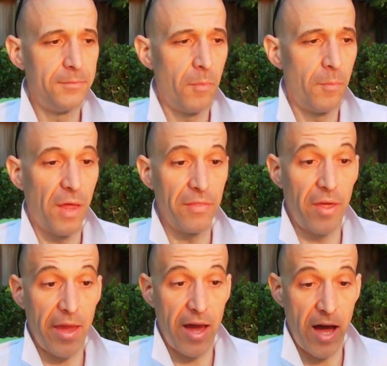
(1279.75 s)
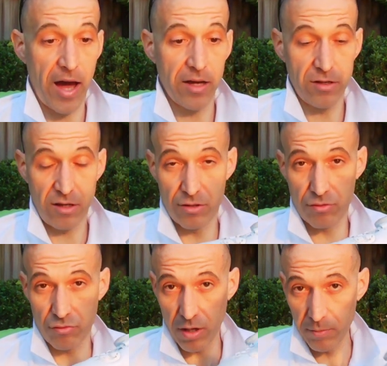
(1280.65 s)
but they are
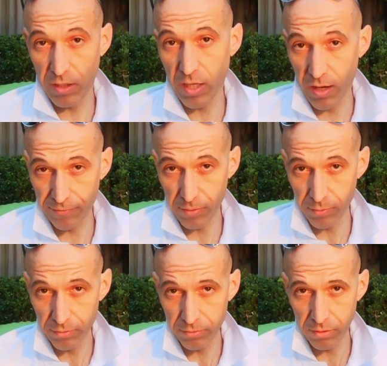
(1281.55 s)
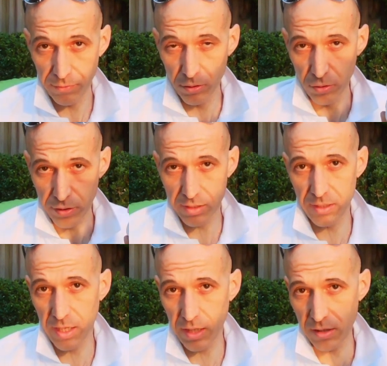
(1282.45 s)
extremely comfortable. If you're looking to
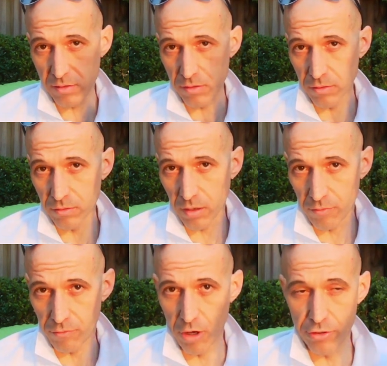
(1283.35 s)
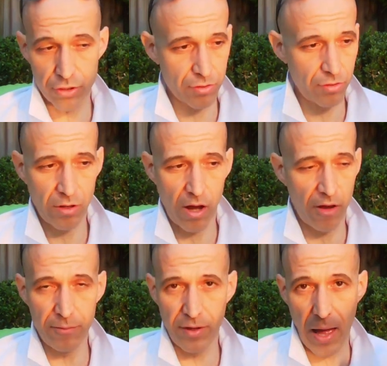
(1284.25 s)
get into a road shoe,
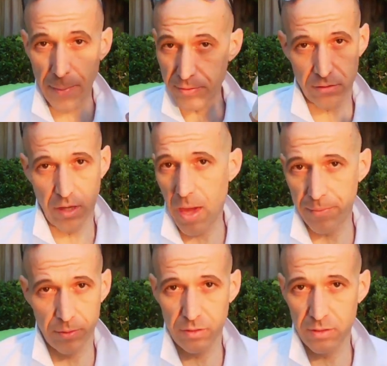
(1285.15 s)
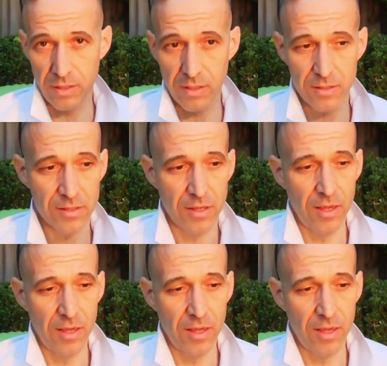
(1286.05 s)
I've been absolutely happy with these.